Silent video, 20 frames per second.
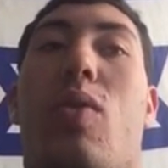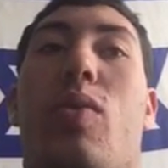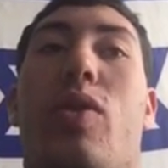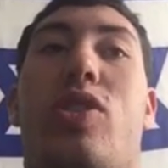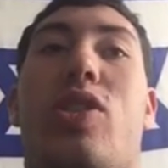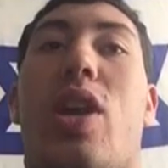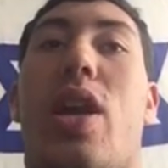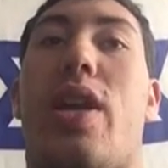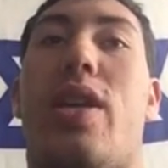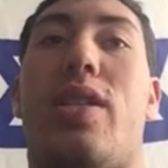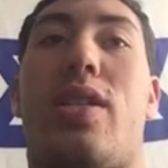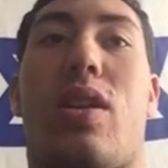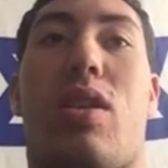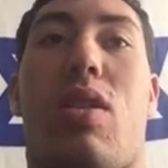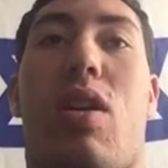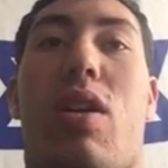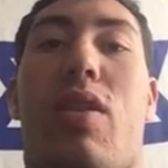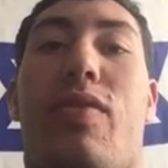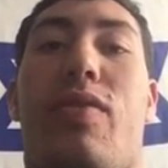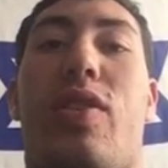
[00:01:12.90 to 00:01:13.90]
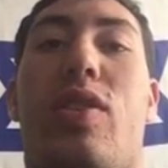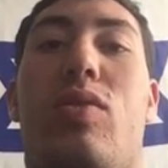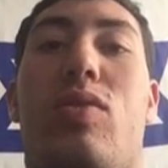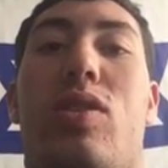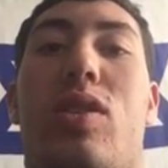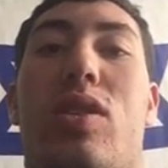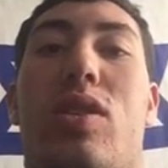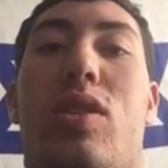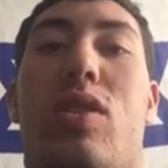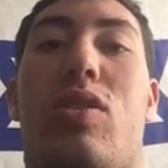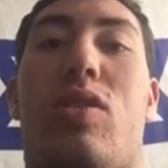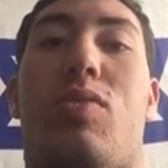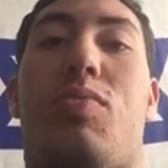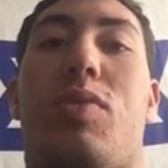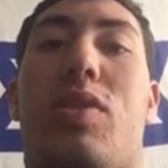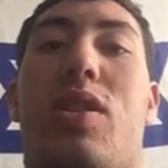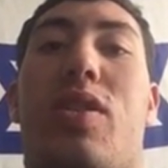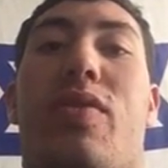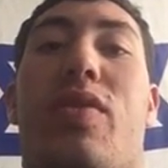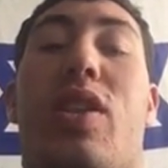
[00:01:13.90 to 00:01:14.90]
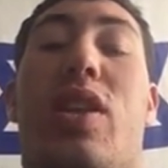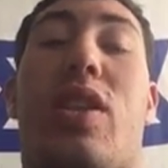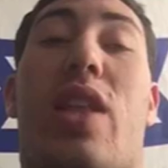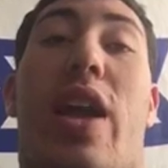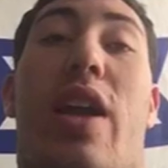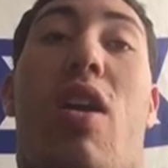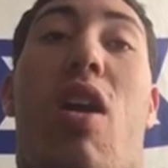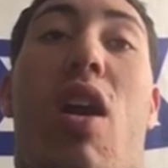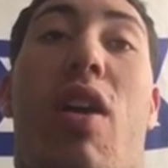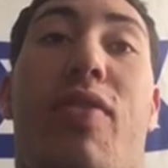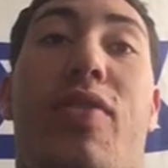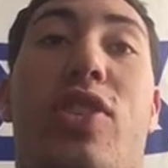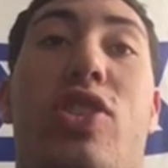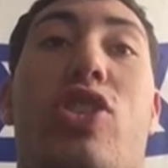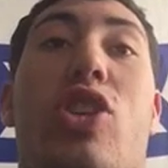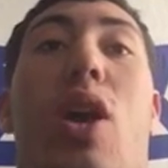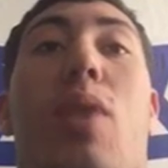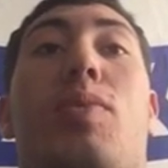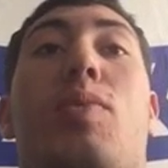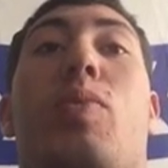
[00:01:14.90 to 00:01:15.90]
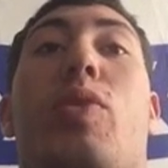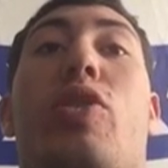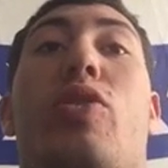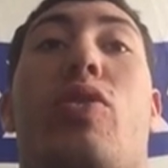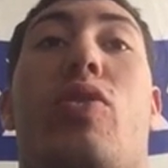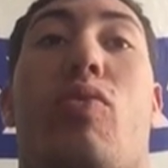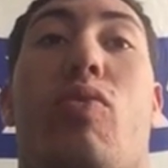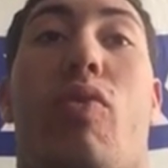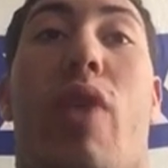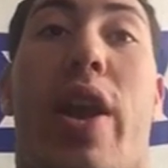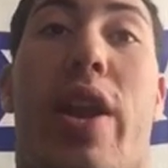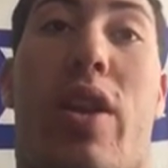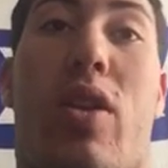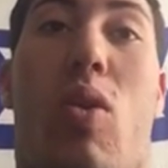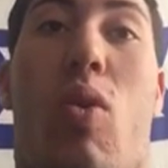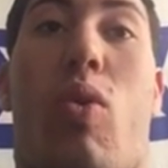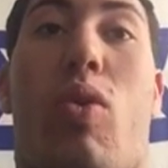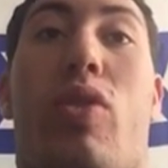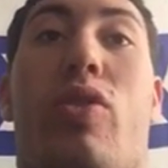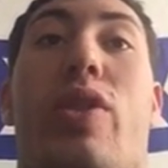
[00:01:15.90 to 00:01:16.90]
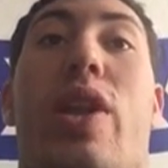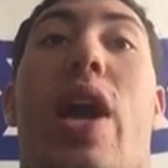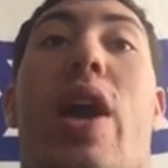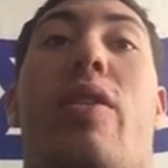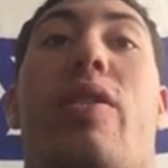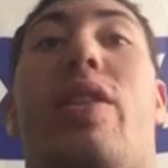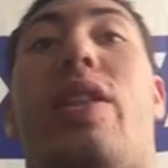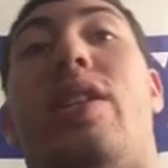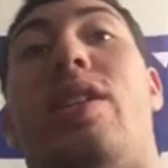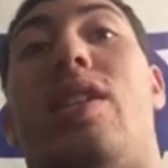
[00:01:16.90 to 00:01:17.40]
which has a lot of uses, specifically in like coffee shops where you can write an order down and